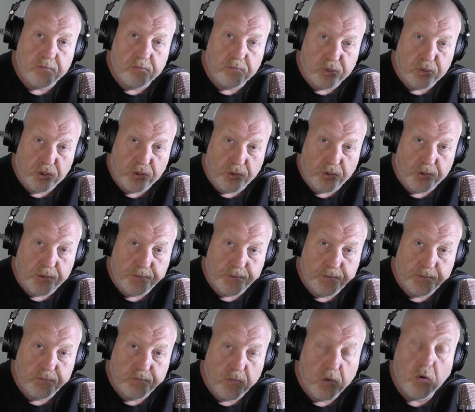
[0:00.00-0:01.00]
blew.
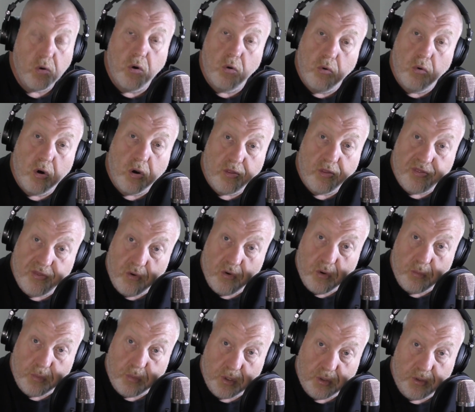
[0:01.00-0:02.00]
Or what I
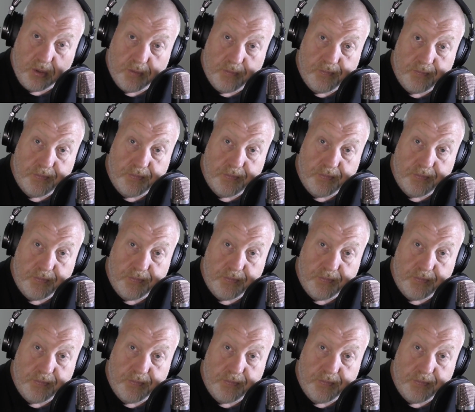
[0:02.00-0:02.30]
thought blew.